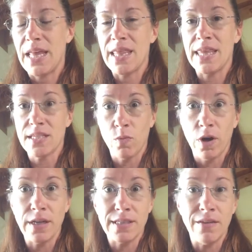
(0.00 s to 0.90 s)
this
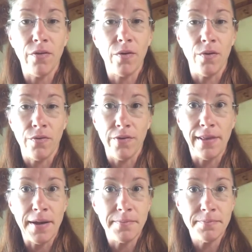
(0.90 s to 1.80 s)
work is difficult for
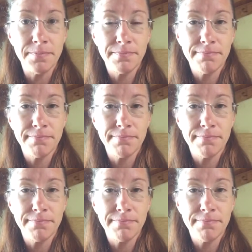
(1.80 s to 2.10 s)
them.